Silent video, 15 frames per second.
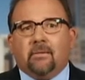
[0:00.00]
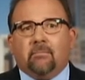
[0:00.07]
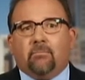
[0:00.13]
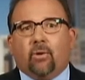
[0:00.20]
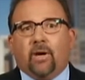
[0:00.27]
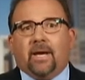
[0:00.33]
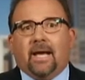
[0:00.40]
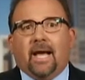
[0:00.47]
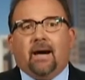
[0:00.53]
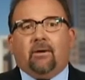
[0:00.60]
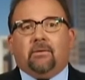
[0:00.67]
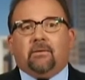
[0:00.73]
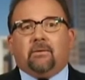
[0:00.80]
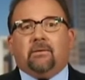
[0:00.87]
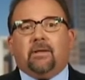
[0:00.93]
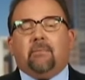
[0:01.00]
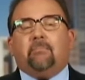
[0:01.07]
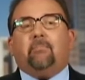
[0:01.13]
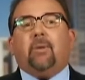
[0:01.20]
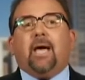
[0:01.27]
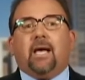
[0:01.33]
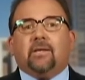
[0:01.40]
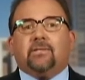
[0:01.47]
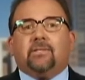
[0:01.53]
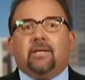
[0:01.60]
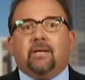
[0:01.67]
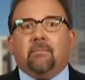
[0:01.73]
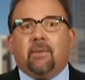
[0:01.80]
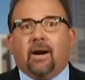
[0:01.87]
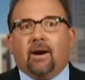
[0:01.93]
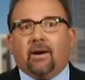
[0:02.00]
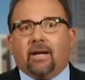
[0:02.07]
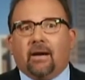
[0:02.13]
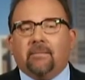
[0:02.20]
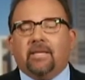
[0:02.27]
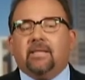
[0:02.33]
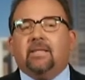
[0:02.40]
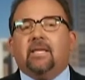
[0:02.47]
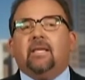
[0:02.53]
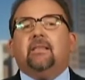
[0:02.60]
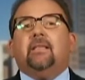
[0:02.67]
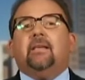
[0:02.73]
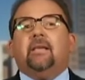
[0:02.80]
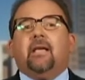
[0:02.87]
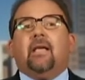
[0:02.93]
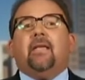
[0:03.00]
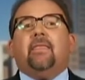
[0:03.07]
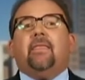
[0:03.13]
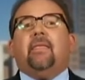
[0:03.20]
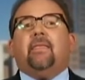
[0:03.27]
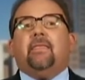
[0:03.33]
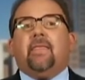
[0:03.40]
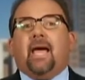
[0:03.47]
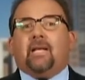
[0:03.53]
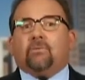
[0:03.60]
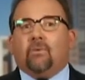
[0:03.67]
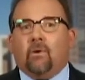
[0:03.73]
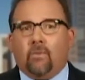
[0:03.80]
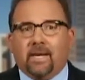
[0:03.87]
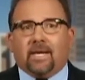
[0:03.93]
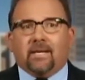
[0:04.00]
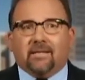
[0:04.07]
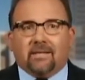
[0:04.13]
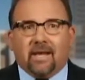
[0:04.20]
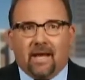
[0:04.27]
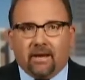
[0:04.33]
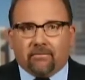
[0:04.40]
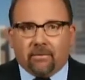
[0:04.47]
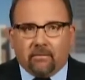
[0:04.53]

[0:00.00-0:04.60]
bring out the best in America. I mean, that's what we can take